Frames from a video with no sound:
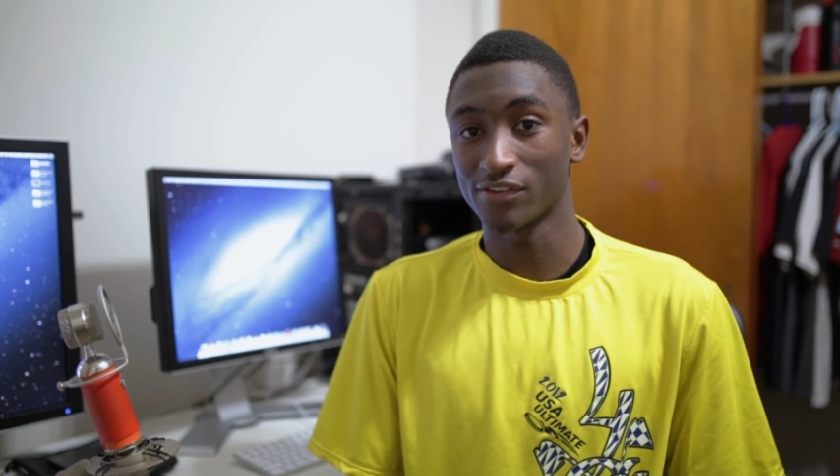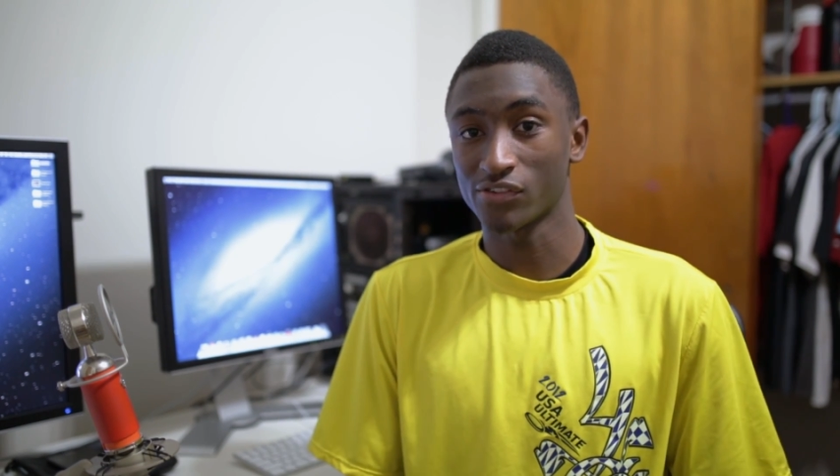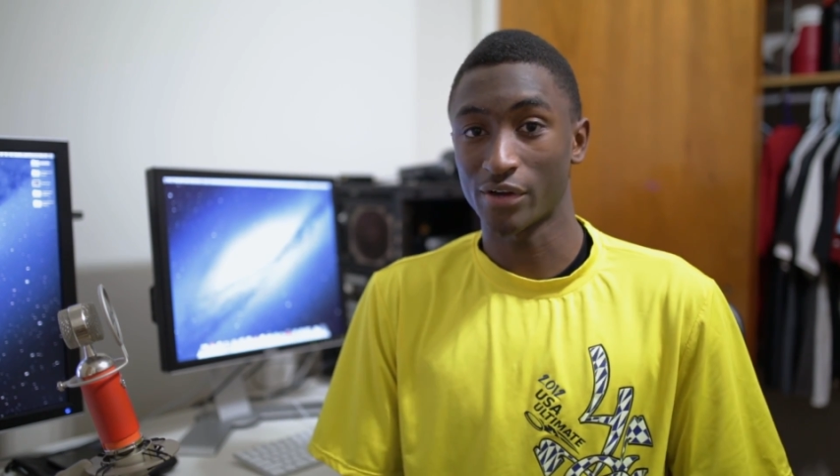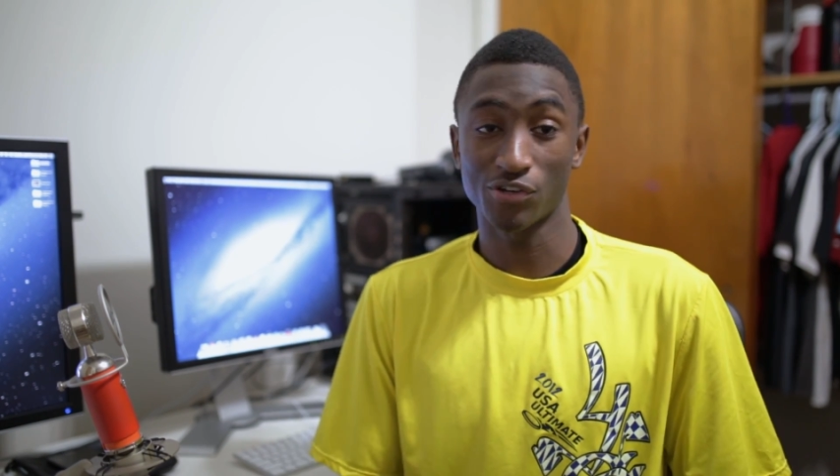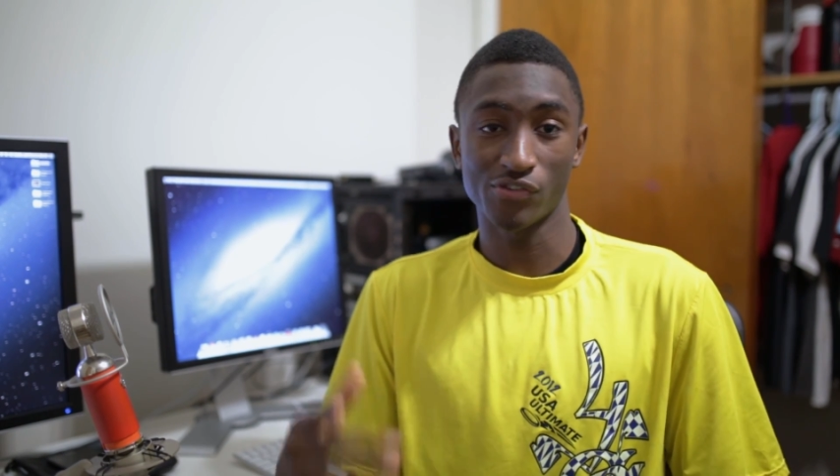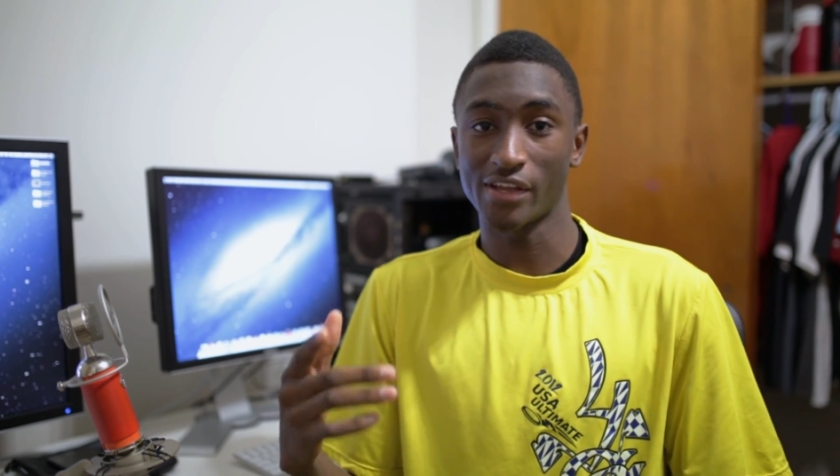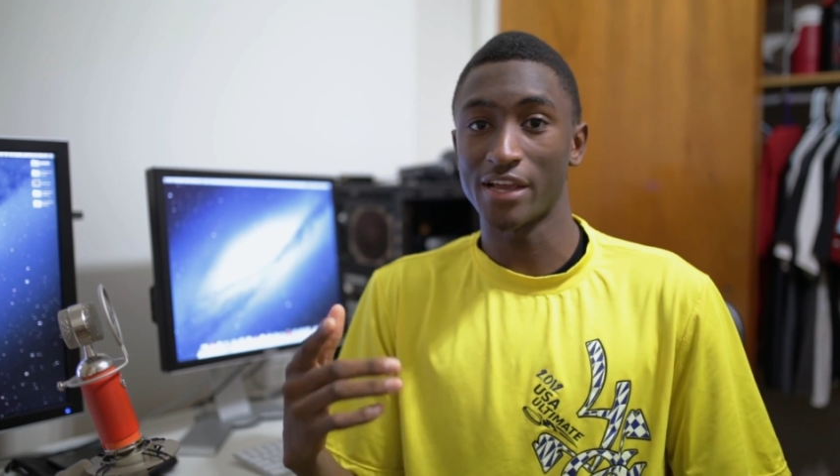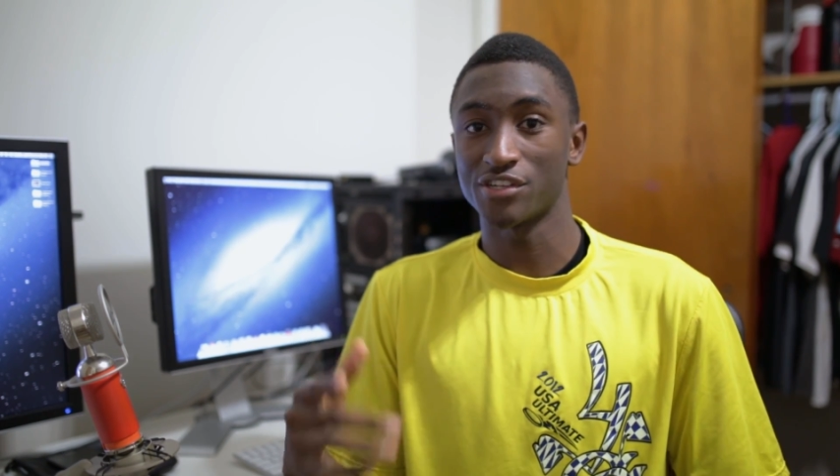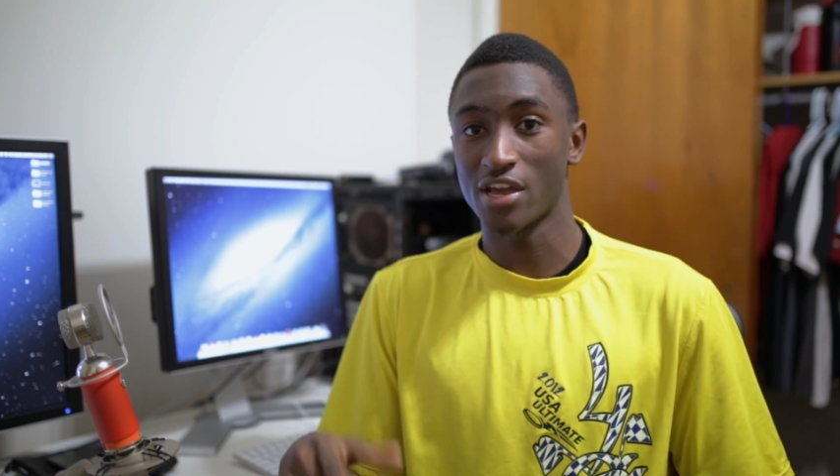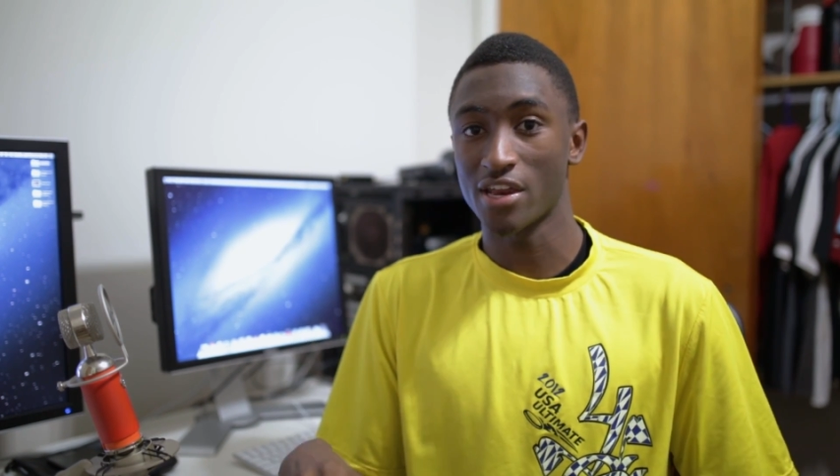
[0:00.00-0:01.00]
so I chose the
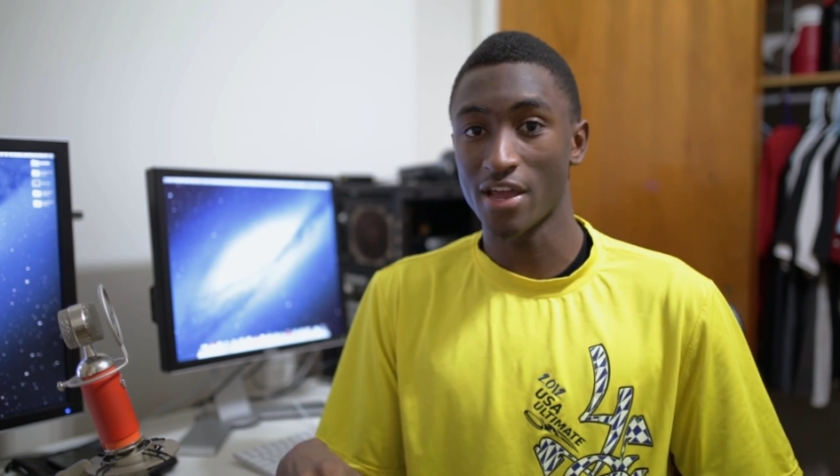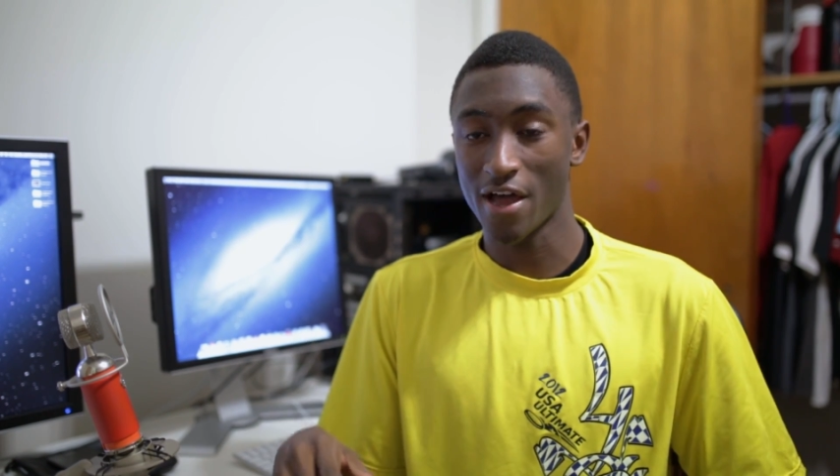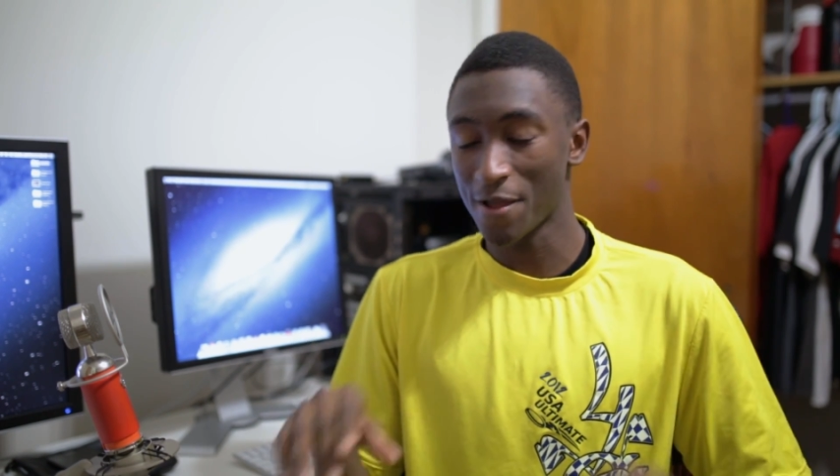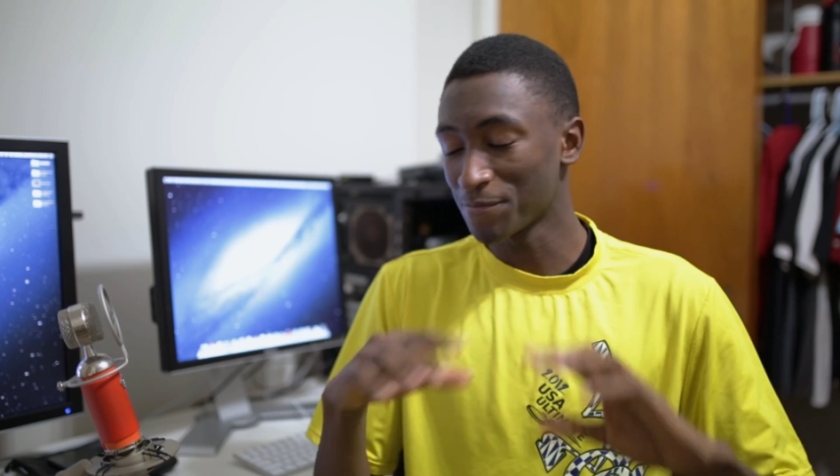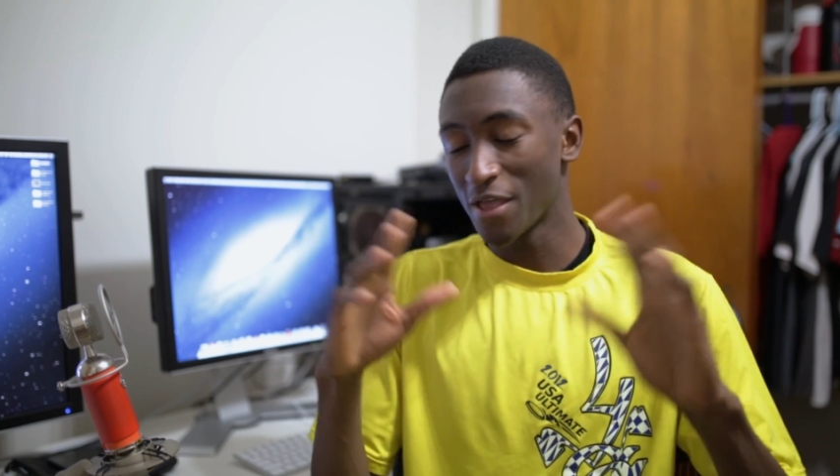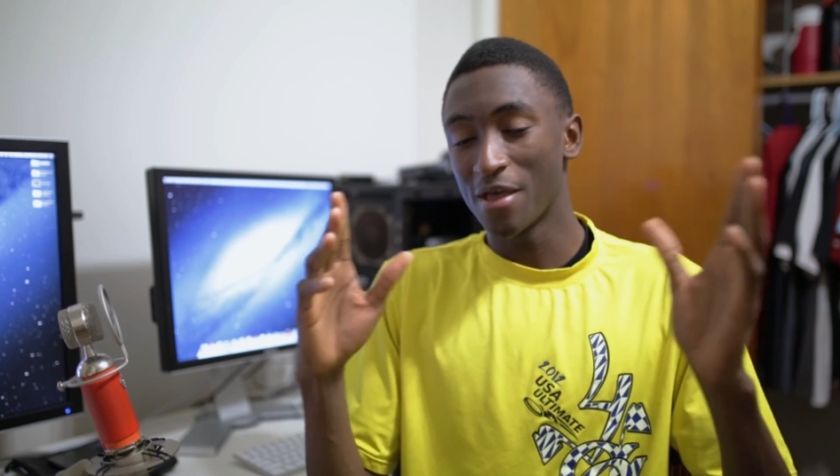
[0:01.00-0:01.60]
H eighty i.